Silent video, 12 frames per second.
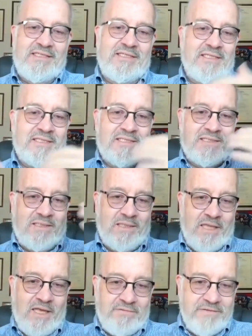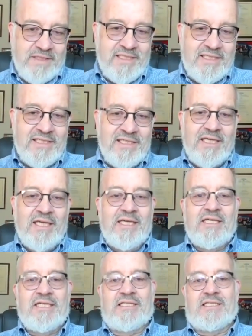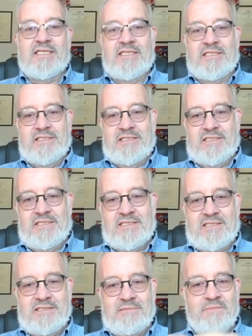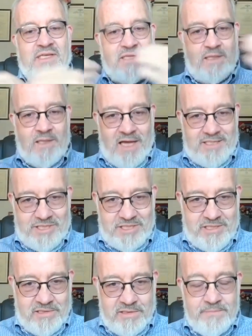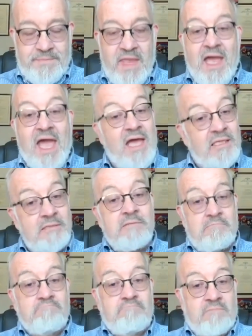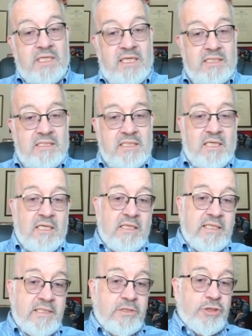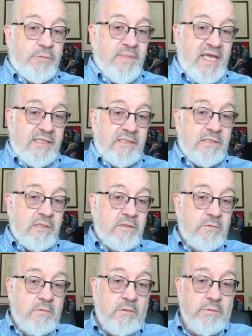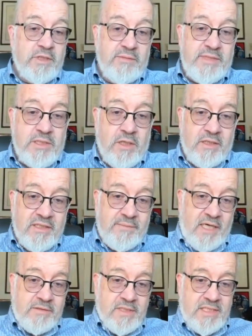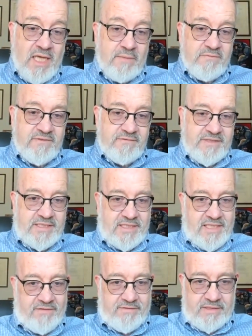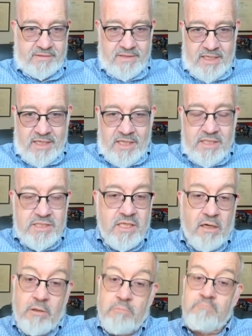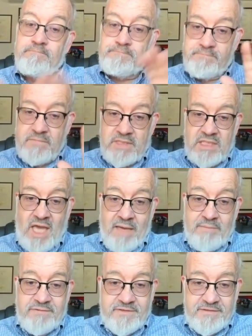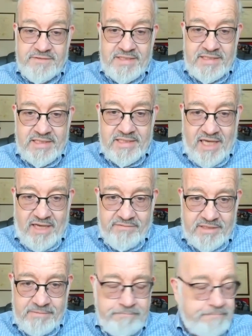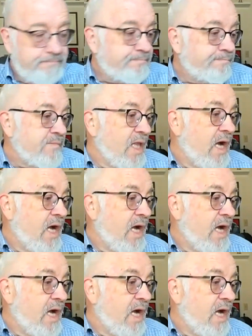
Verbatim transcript: it is lovely, it is mythological, and it uh, is germane to what we're going to be talking about in Psalm 57. So Psalm 57